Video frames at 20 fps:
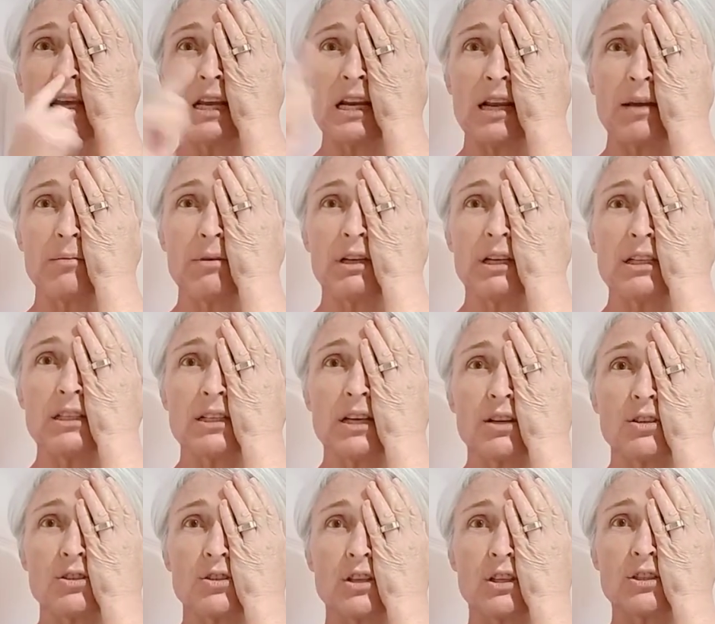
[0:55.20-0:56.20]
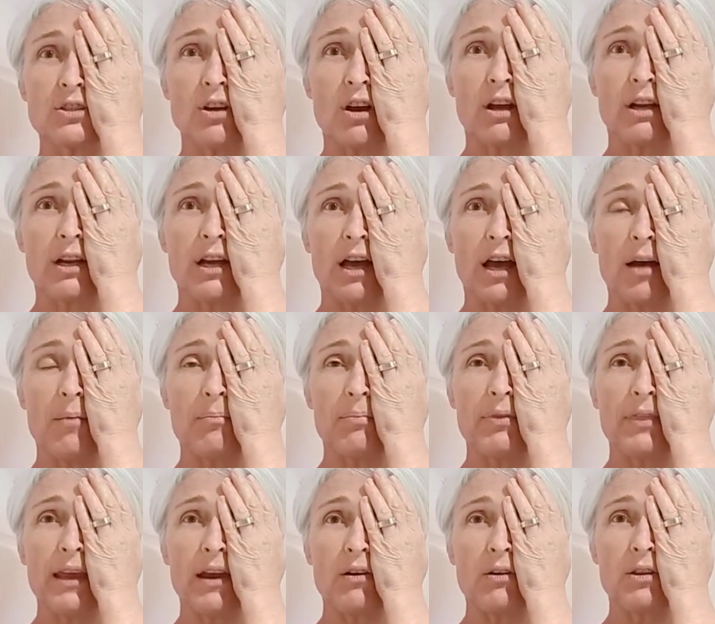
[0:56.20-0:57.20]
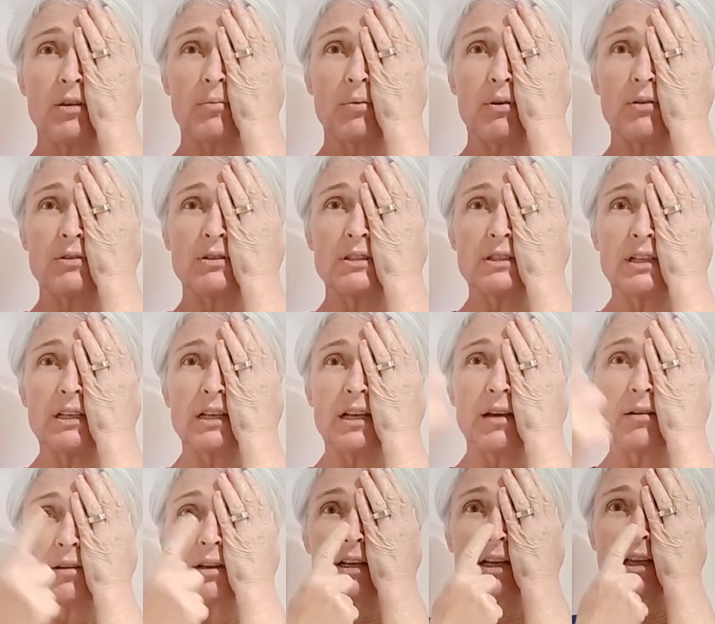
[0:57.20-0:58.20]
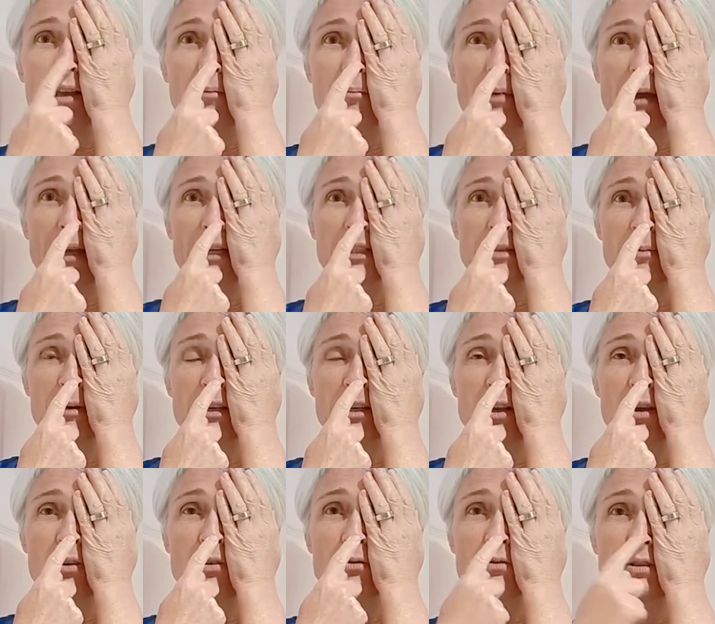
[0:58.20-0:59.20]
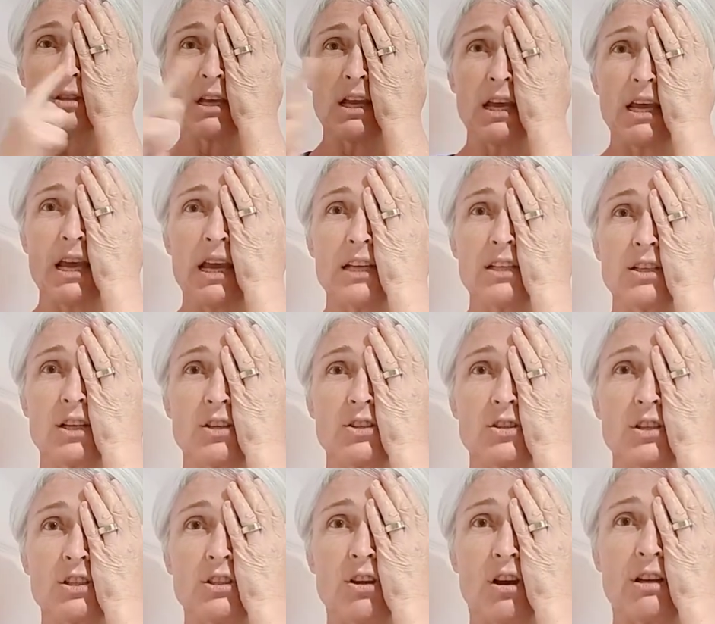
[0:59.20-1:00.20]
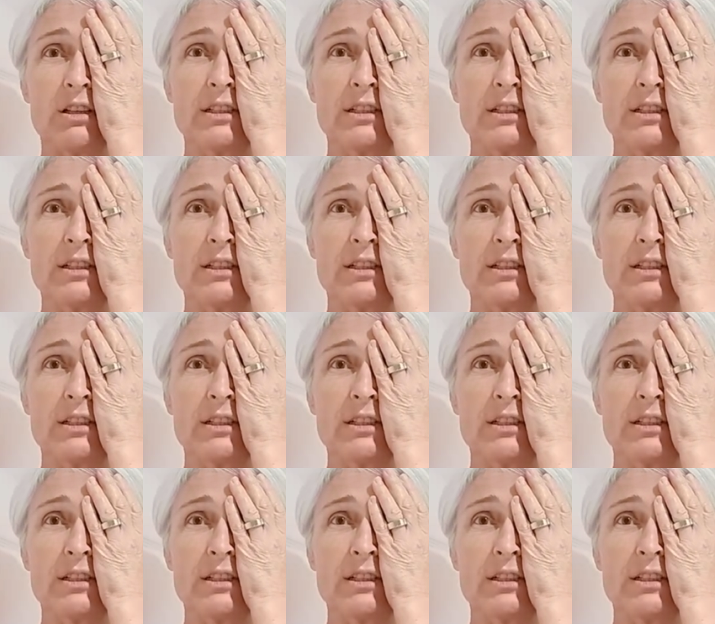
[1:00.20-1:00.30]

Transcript: I'm going to touch the dot up there on the post-it. I'm going to come back to my nose and touch the dot